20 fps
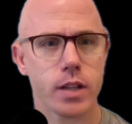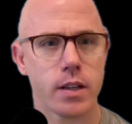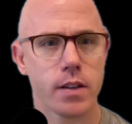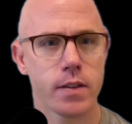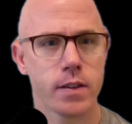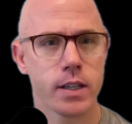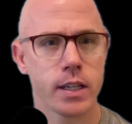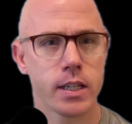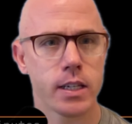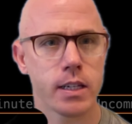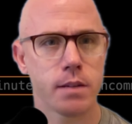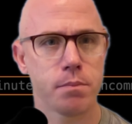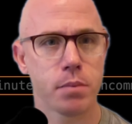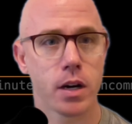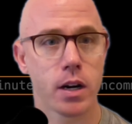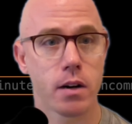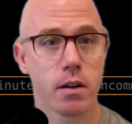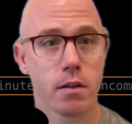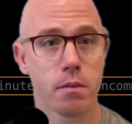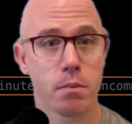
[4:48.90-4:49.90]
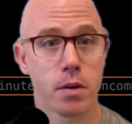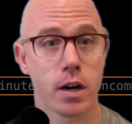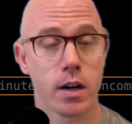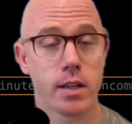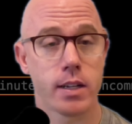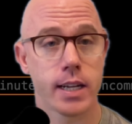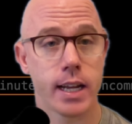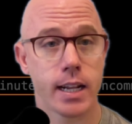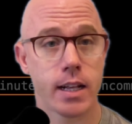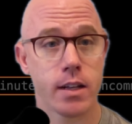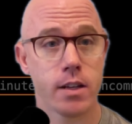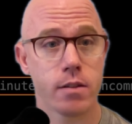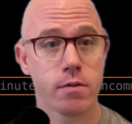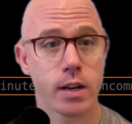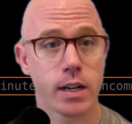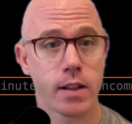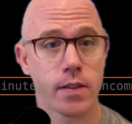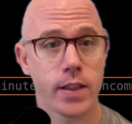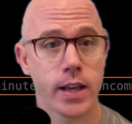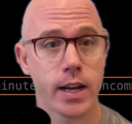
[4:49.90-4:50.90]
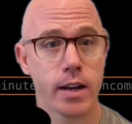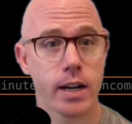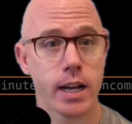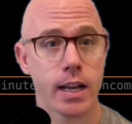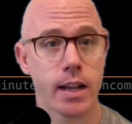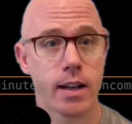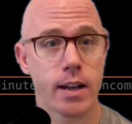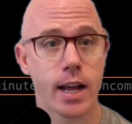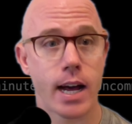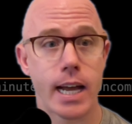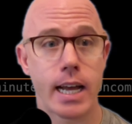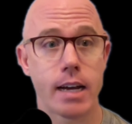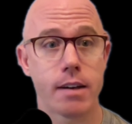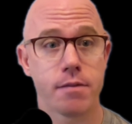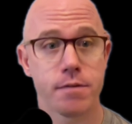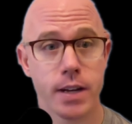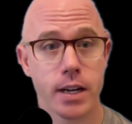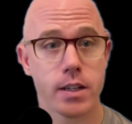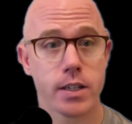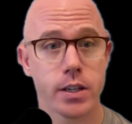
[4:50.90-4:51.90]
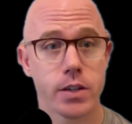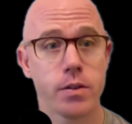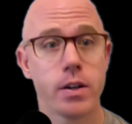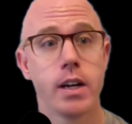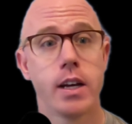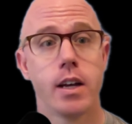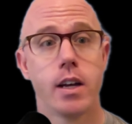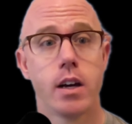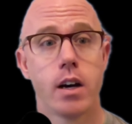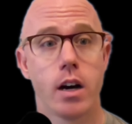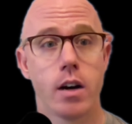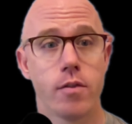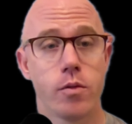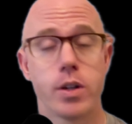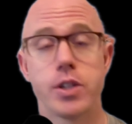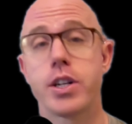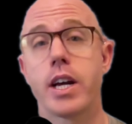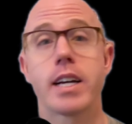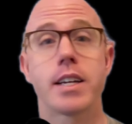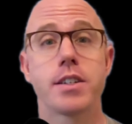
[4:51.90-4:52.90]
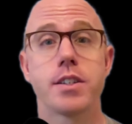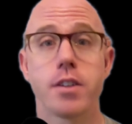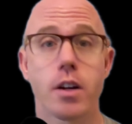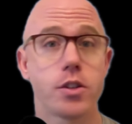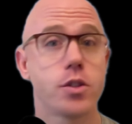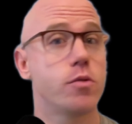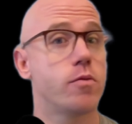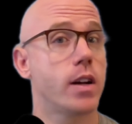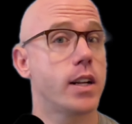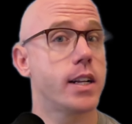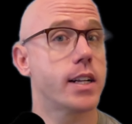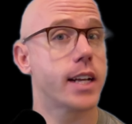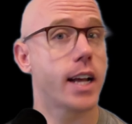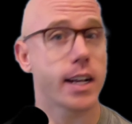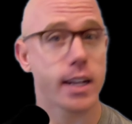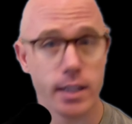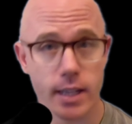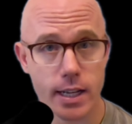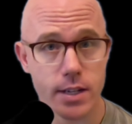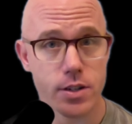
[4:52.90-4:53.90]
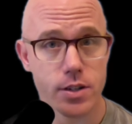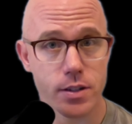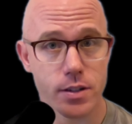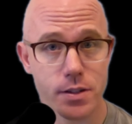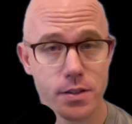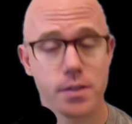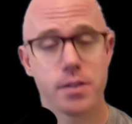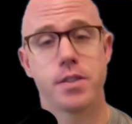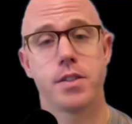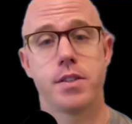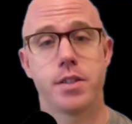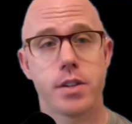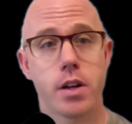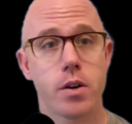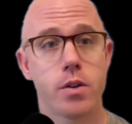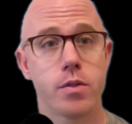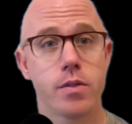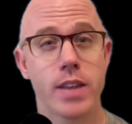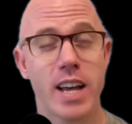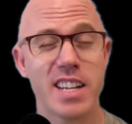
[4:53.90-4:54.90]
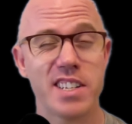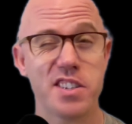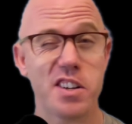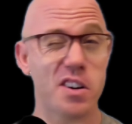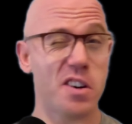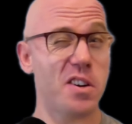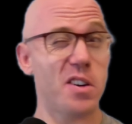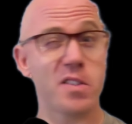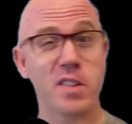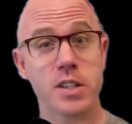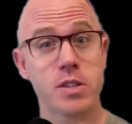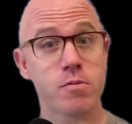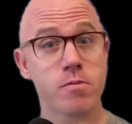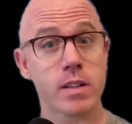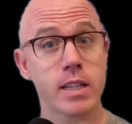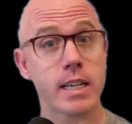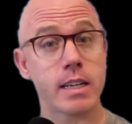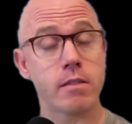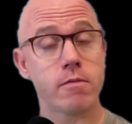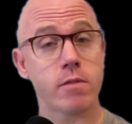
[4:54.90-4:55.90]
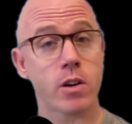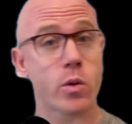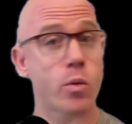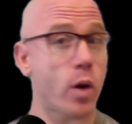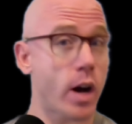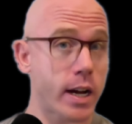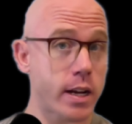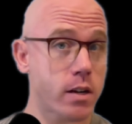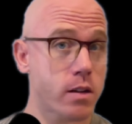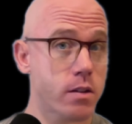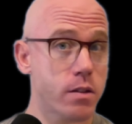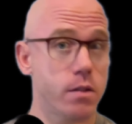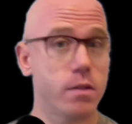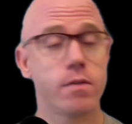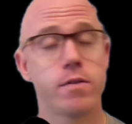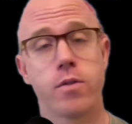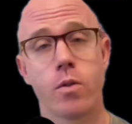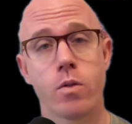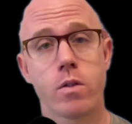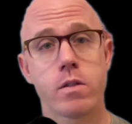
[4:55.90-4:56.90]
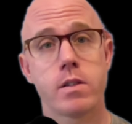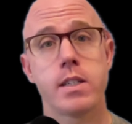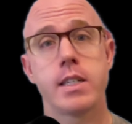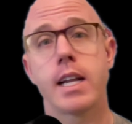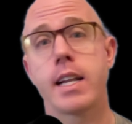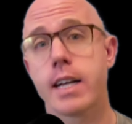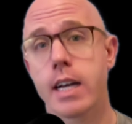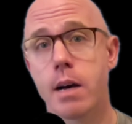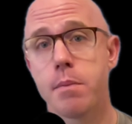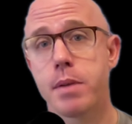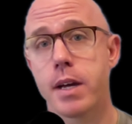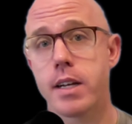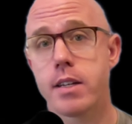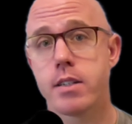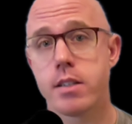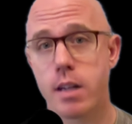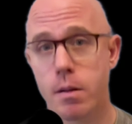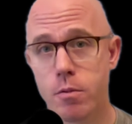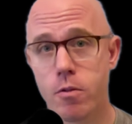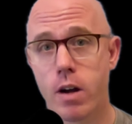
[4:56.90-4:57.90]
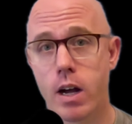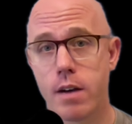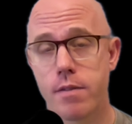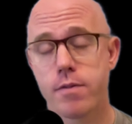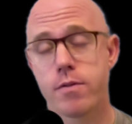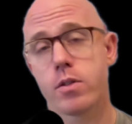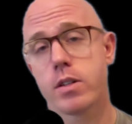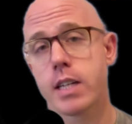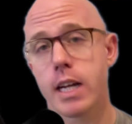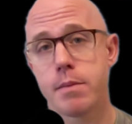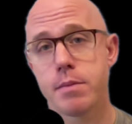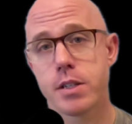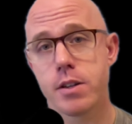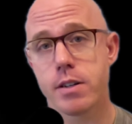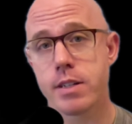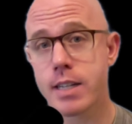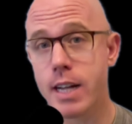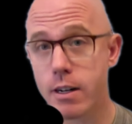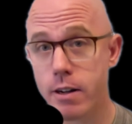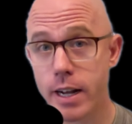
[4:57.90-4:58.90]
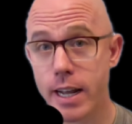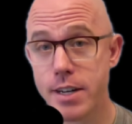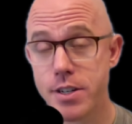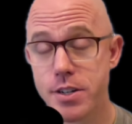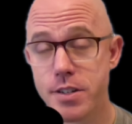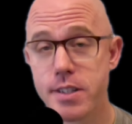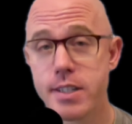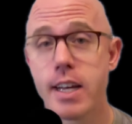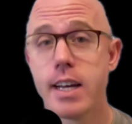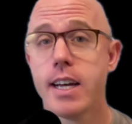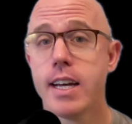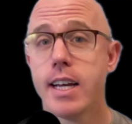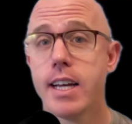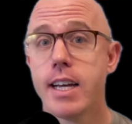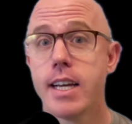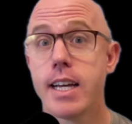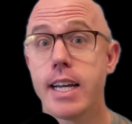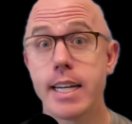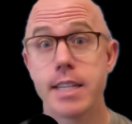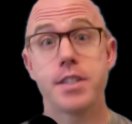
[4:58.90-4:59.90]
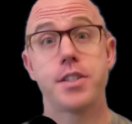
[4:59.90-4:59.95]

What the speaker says: the punc.bot data right in there, and I have value of which I can start to run calculations. So that's all that's really required for setting up a subgraph for time series and aggregations. It's